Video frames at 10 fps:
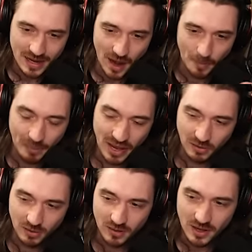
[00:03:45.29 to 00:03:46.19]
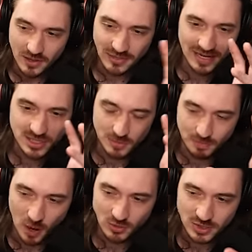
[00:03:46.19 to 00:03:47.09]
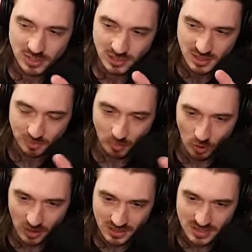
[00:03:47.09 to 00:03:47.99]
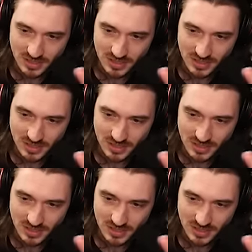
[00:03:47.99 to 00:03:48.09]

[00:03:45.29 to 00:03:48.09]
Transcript: a pillar that is supposed to support